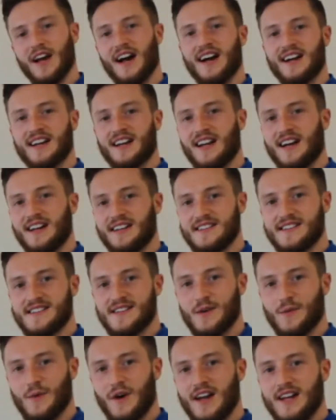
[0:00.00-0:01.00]
guidelines.
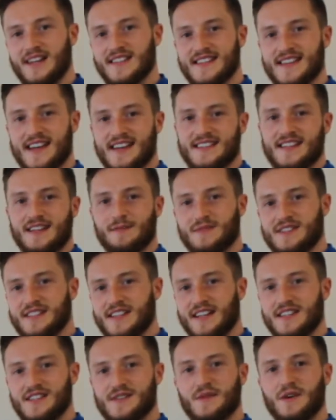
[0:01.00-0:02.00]
So what ACSM
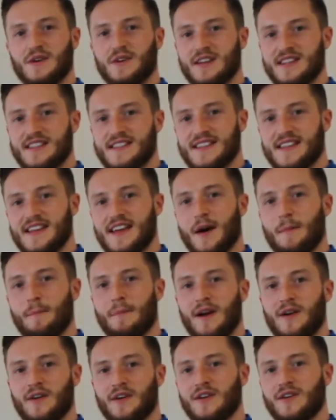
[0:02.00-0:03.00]
stands for is the
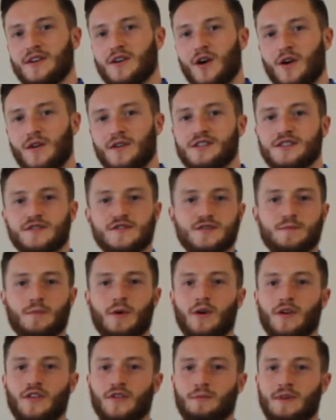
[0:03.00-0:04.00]
American College of
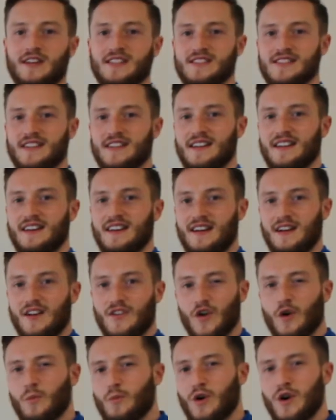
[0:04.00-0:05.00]
Sports Medicine,
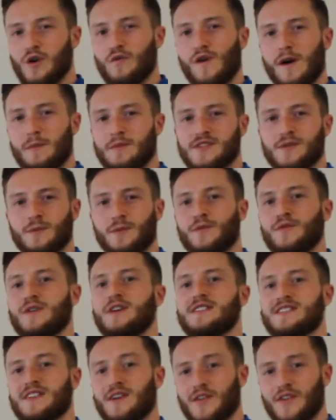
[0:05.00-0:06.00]
so a pretty reputable
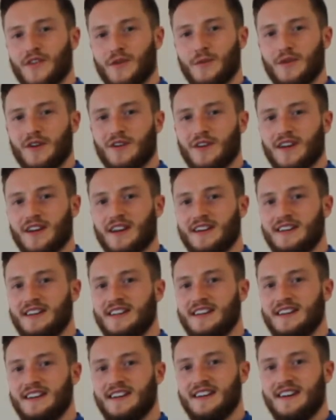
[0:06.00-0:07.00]
resource that we're looking at
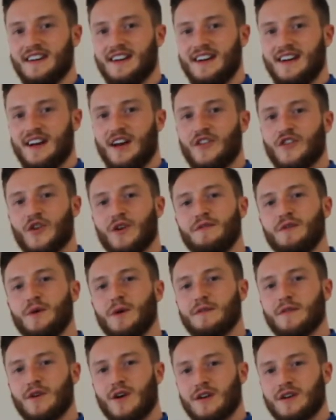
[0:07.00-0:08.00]
here. So if you
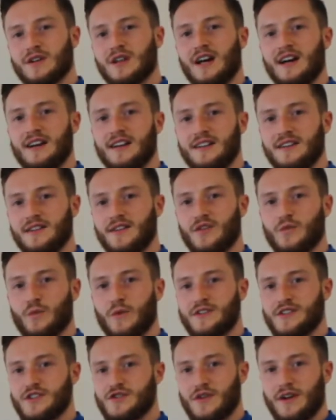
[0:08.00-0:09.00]
have got a client that's
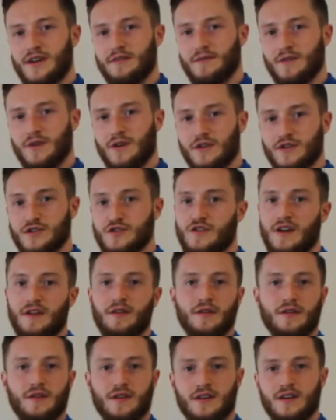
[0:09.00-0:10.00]
wanting to train for
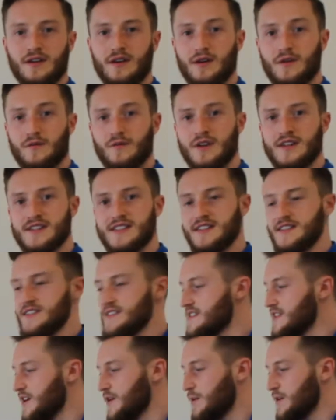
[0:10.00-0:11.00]
strength reasons,
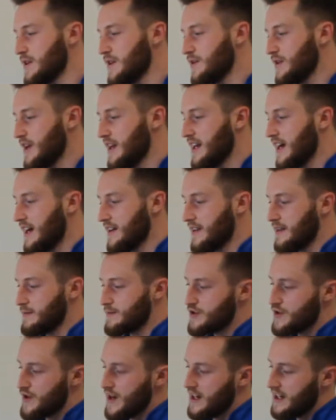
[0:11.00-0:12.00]
so we're looking at them
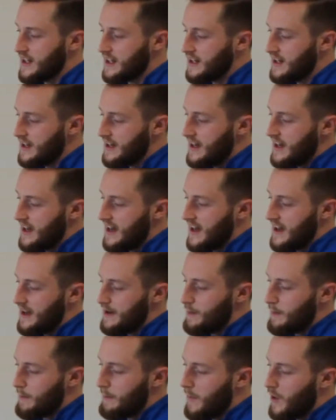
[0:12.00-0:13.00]
training
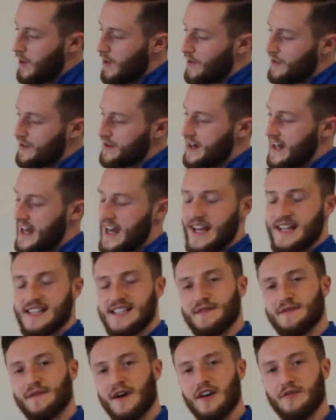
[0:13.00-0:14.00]
at more than
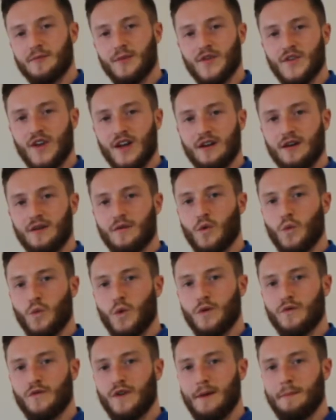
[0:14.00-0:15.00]
85% of the
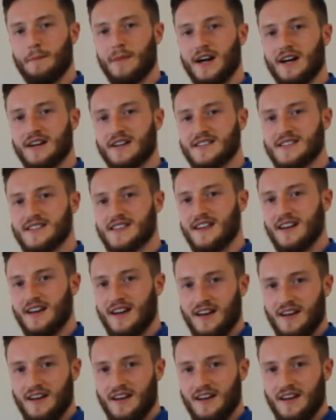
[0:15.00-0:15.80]
1 rep max.